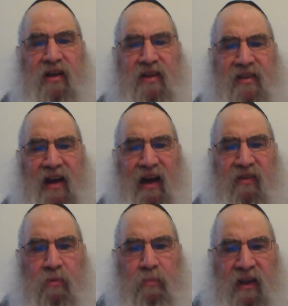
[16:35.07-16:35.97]
he's
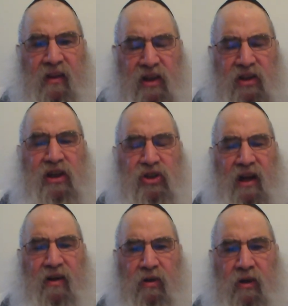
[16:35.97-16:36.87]
chayav for being there Kadesh
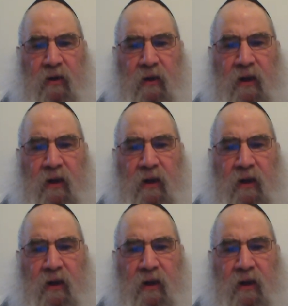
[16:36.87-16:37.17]
Tachavoya.